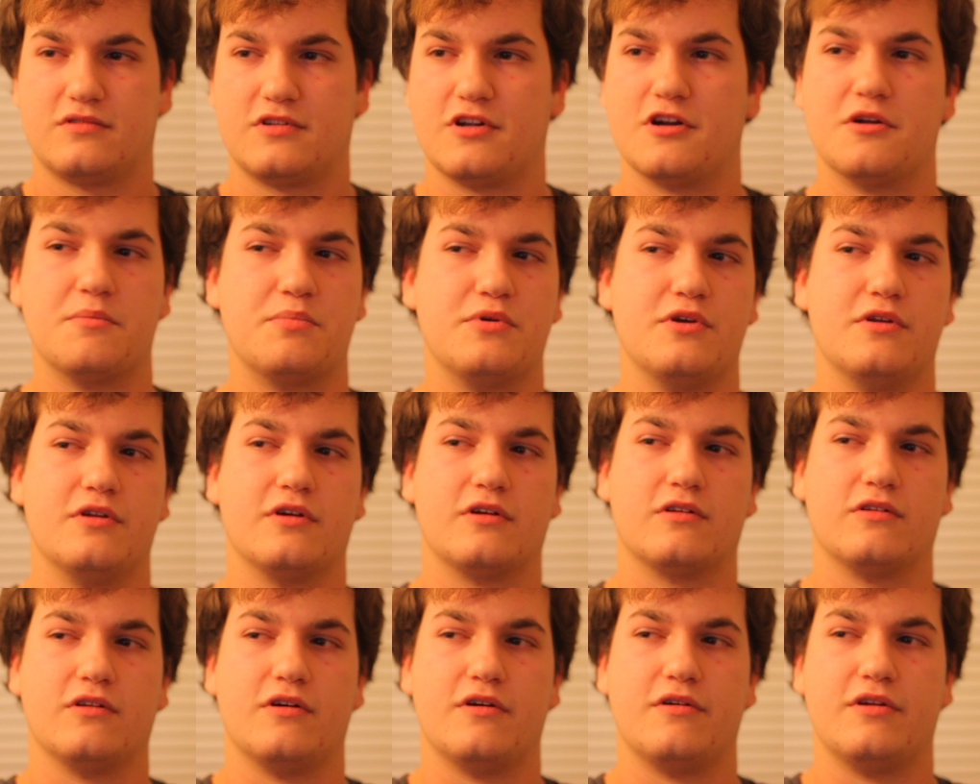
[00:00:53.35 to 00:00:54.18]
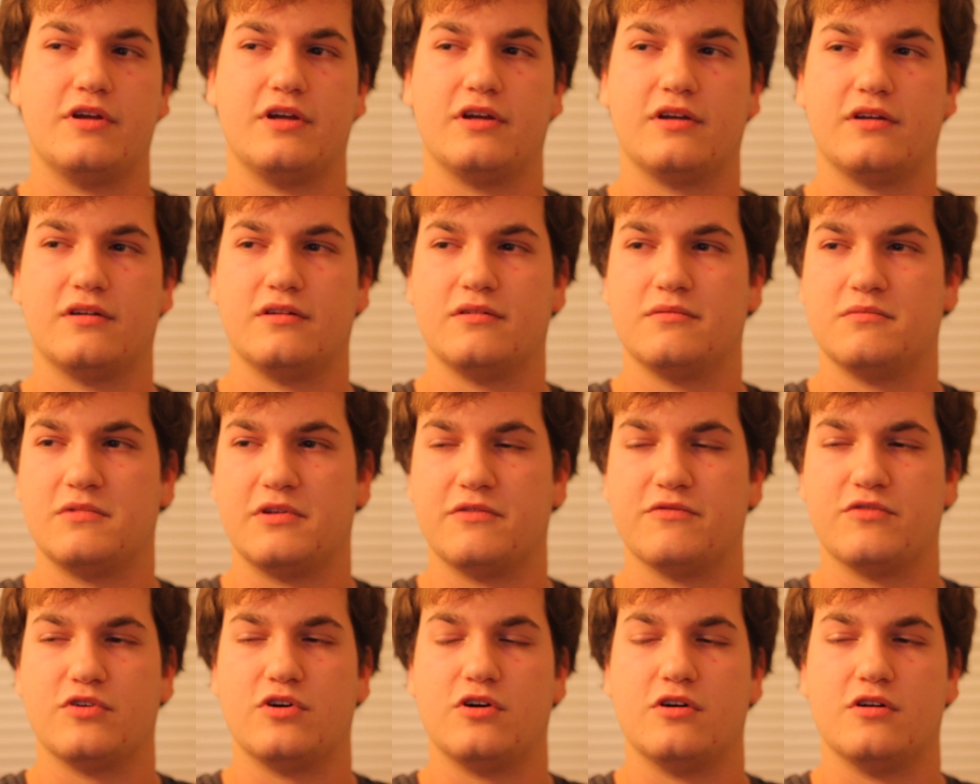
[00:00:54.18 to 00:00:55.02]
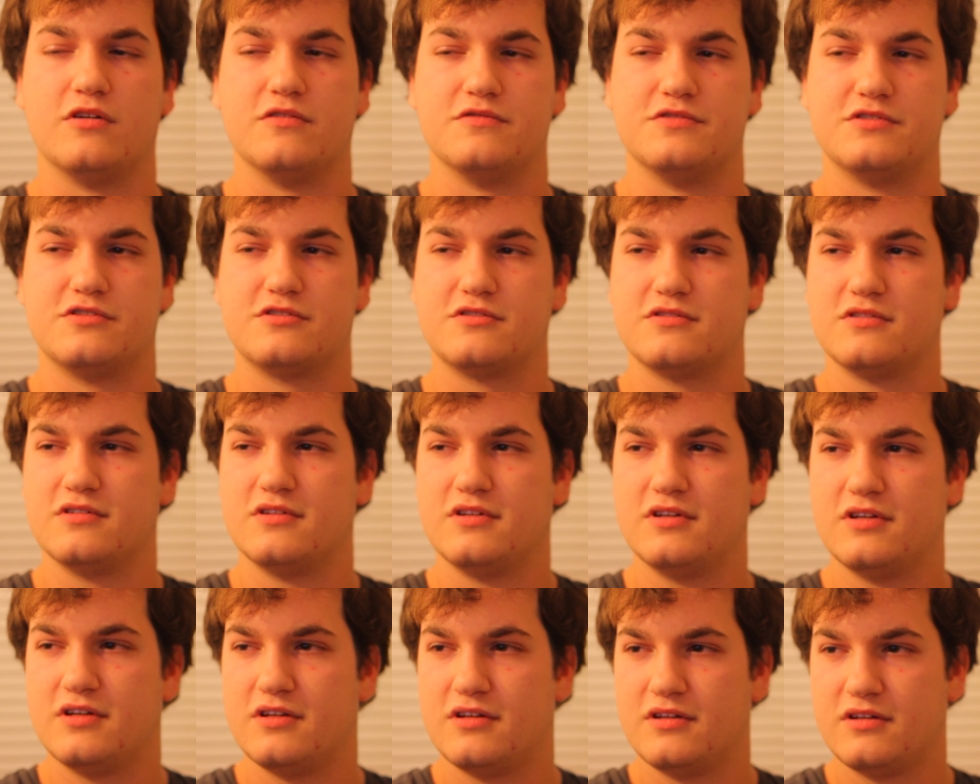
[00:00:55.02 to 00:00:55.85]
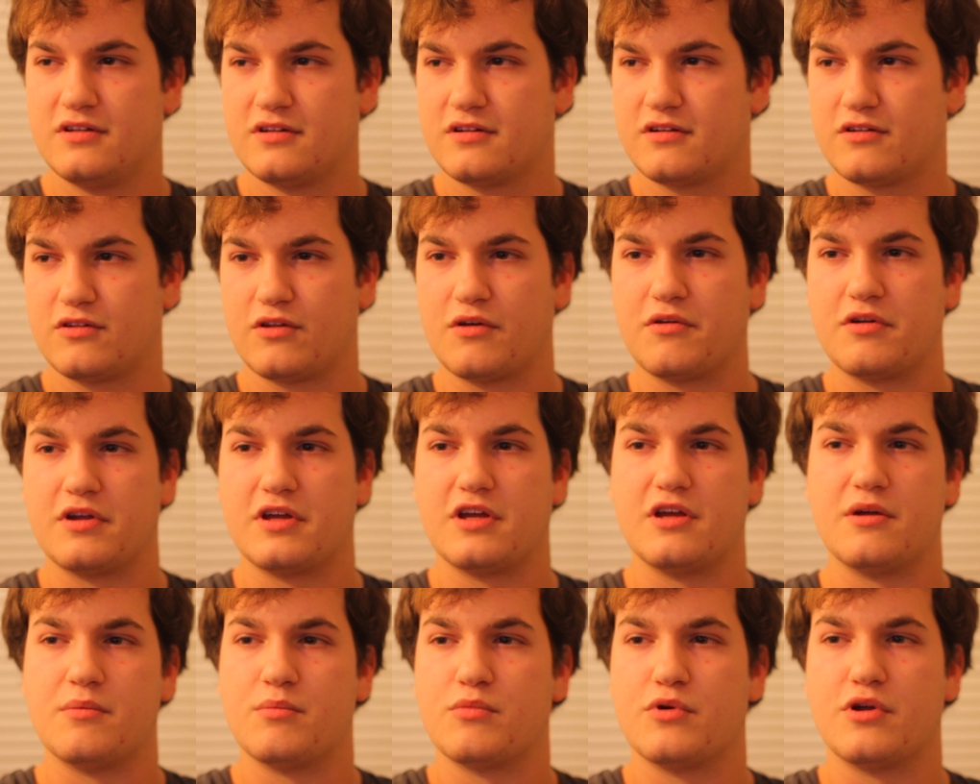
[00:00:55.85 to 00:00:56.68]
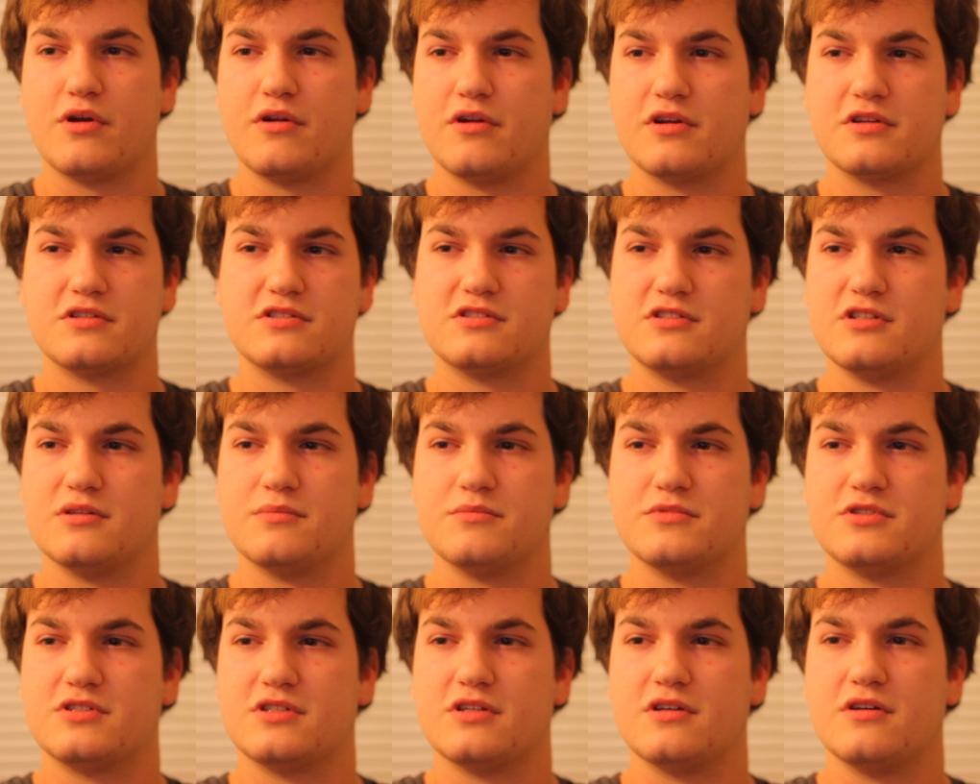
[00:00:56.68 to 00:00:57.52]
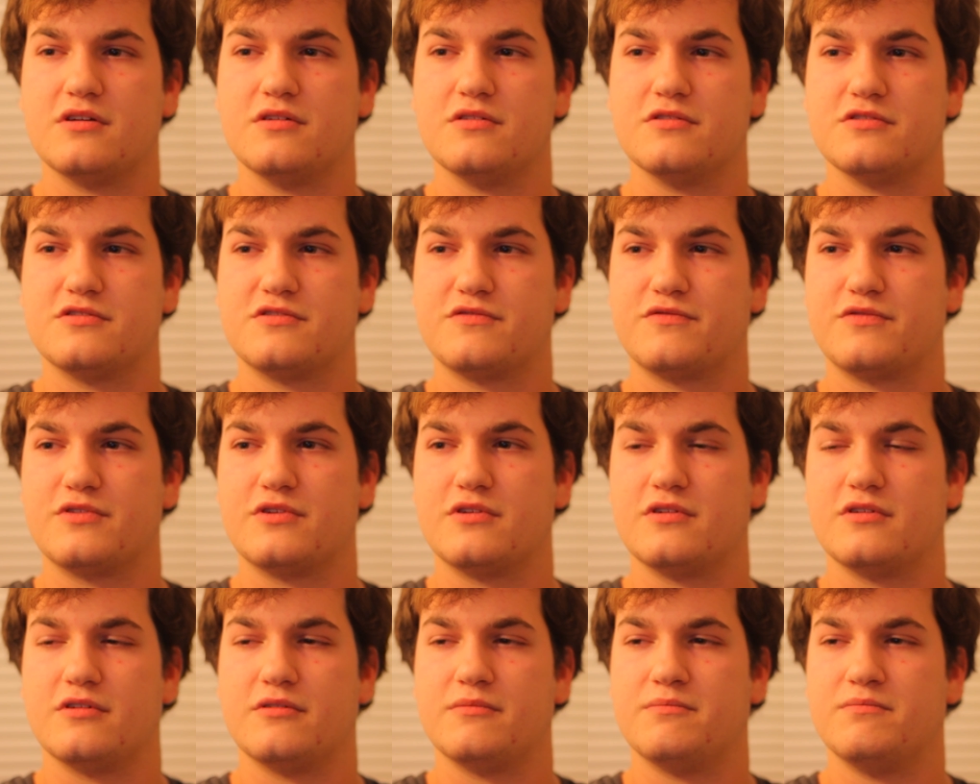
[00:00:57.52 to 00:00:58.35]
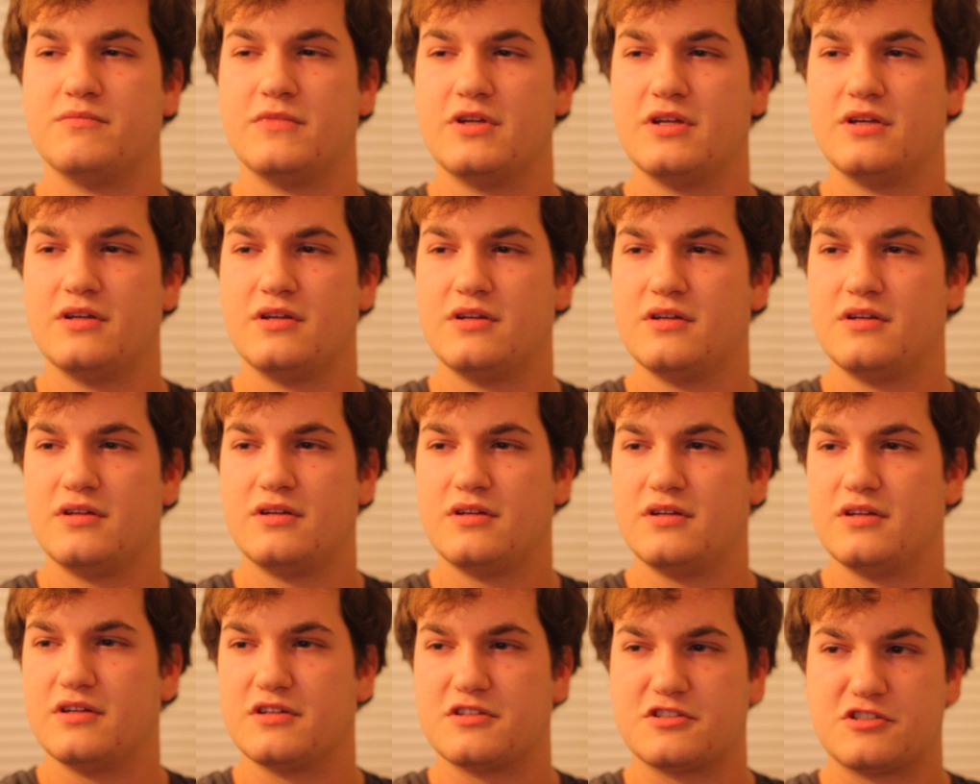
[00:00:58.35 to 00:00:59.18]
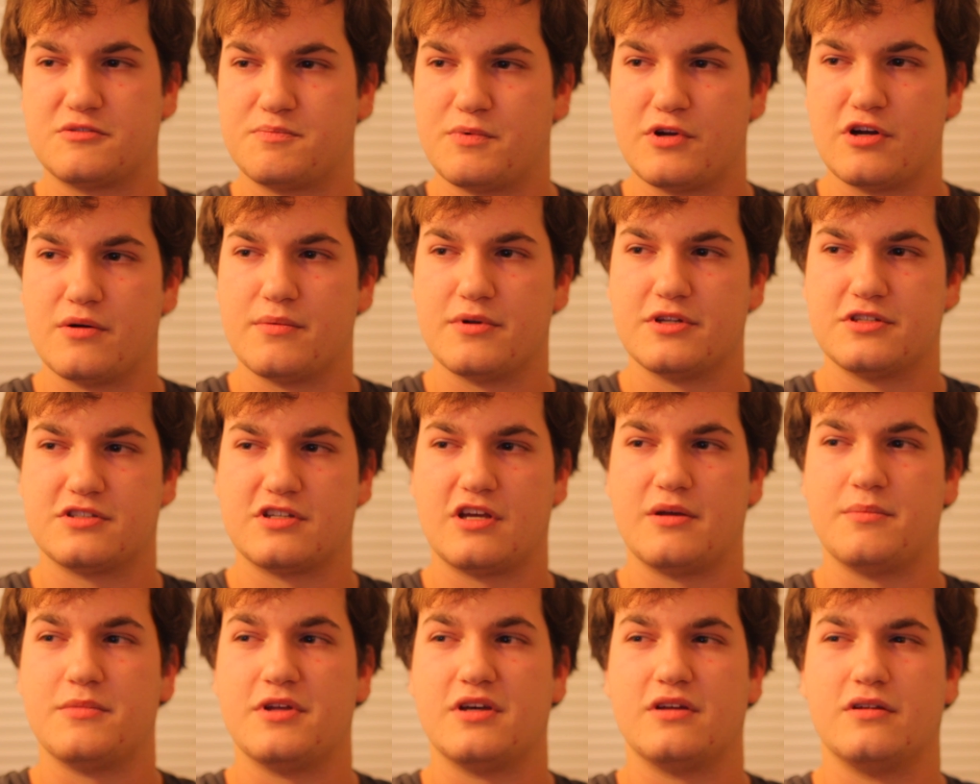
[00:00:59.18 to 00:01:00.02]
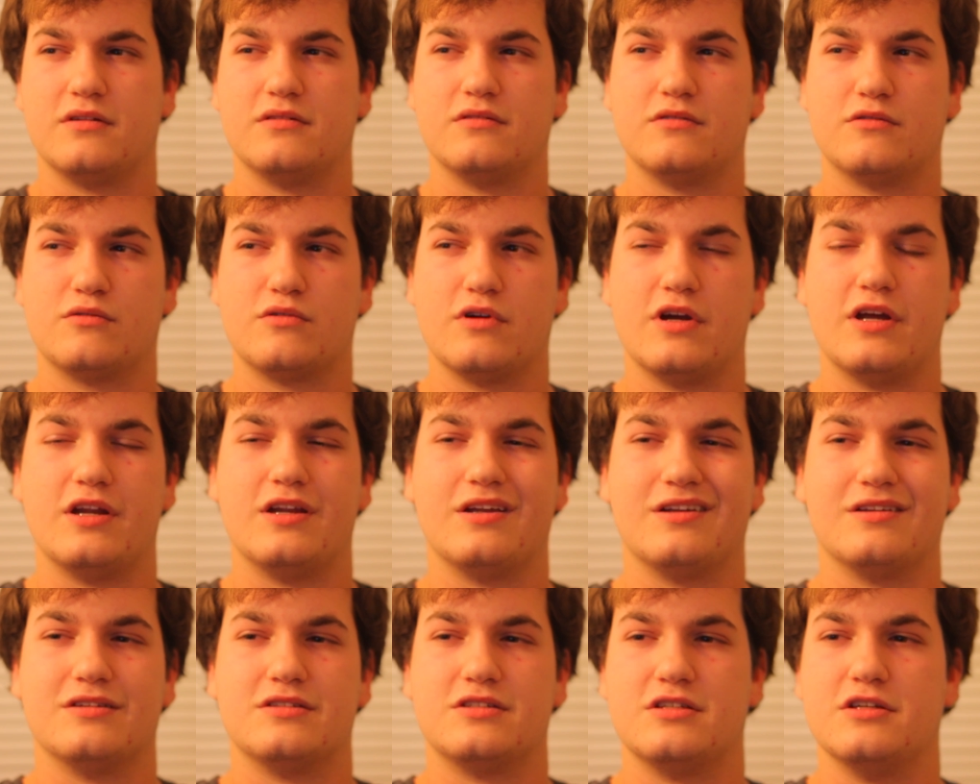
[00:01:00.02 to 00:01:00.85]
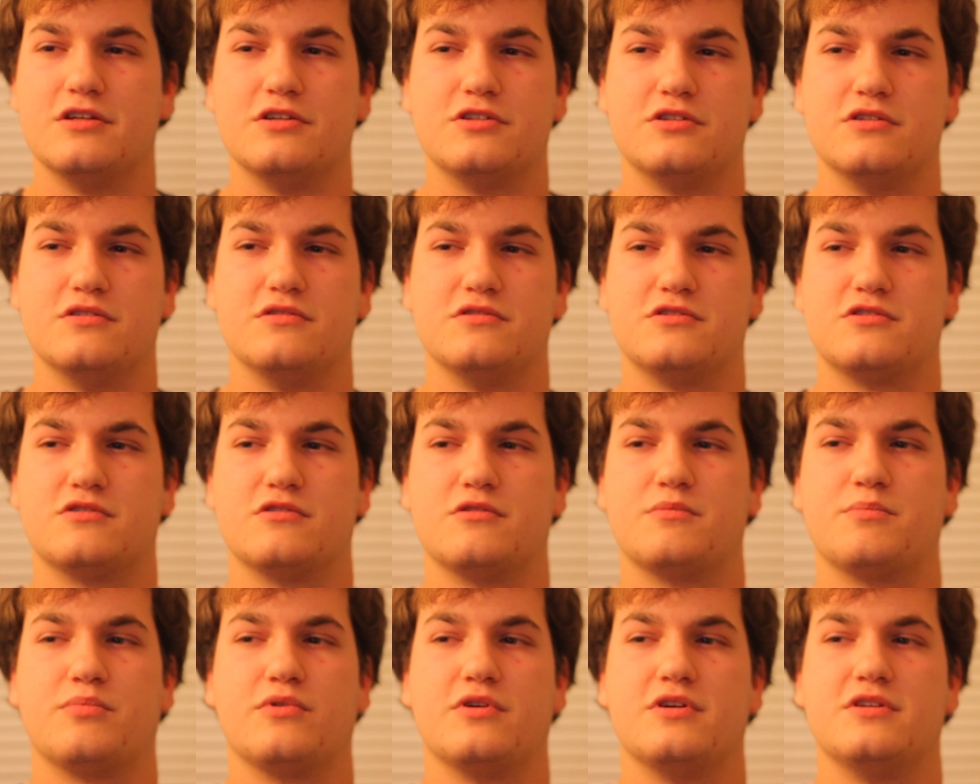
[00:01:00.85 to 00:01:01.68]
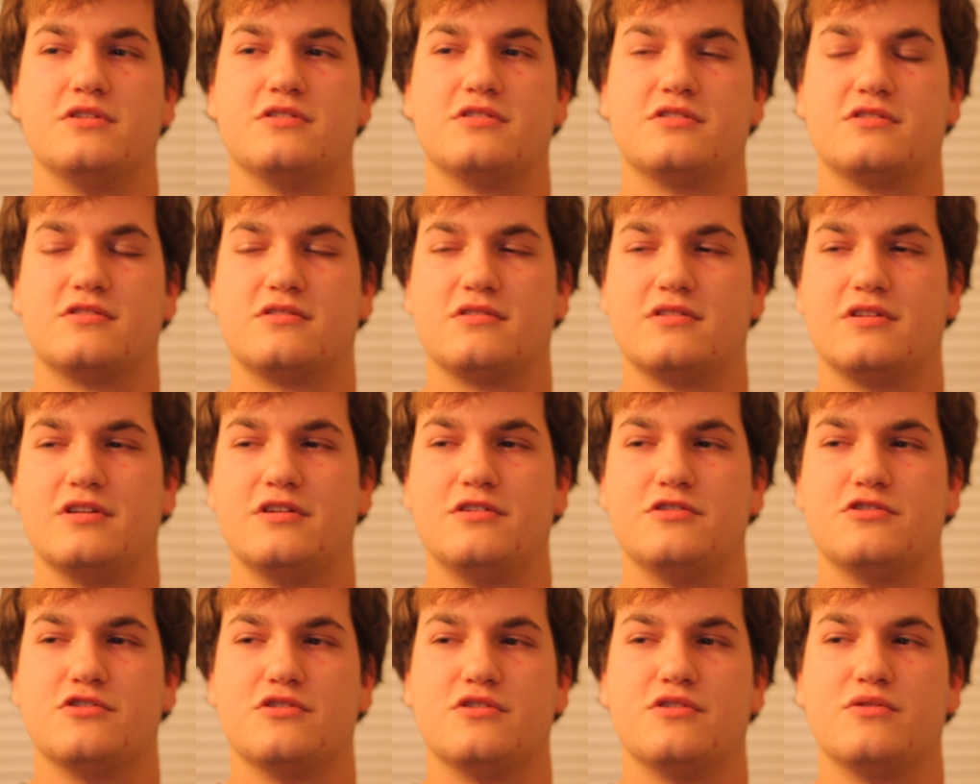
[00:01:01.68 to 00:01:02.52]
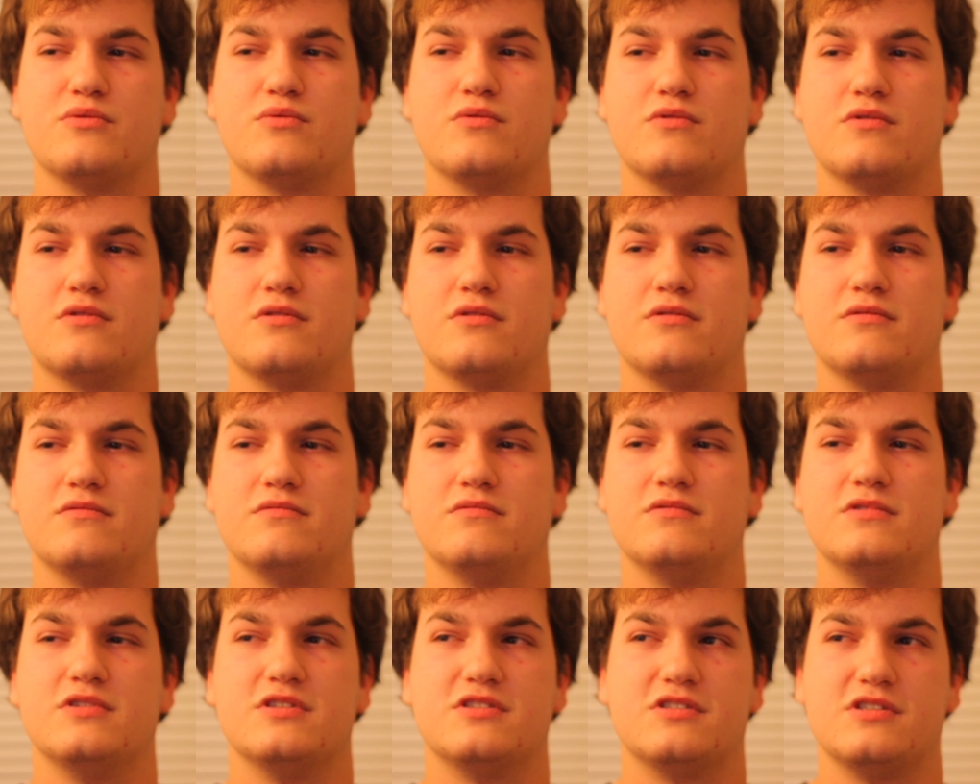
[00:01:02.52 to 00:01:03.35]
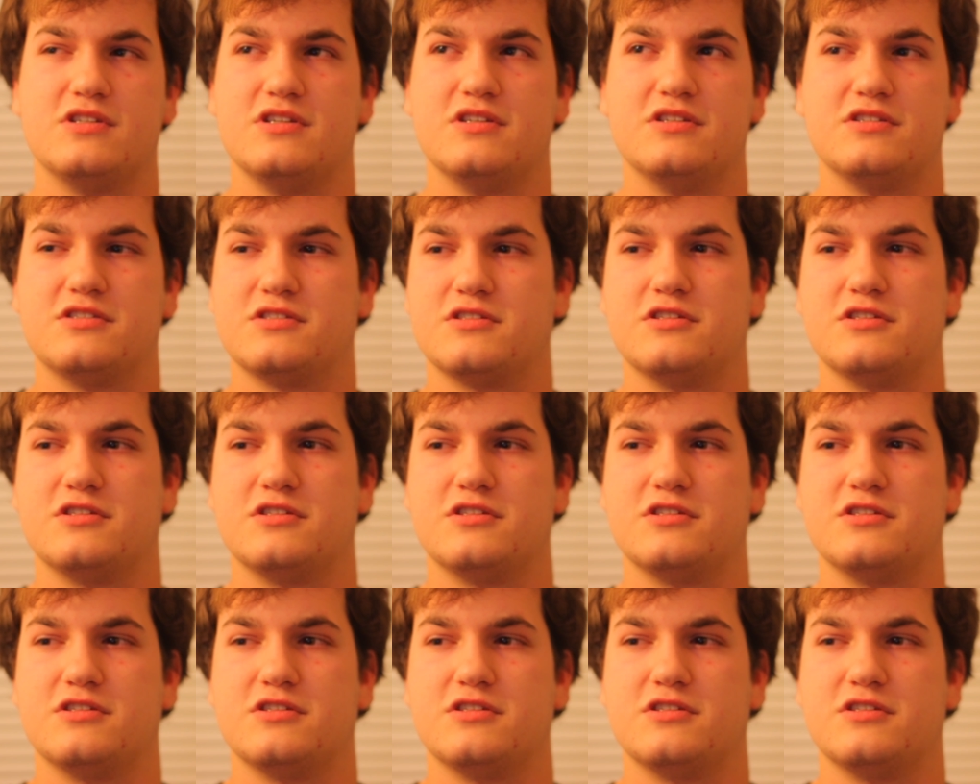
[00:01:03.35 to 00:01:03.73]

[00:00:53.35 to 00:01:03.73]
Therapeutic cloning involves cloning embryonic stem cells for experiments aimed at creating tissues to replace injured or diseased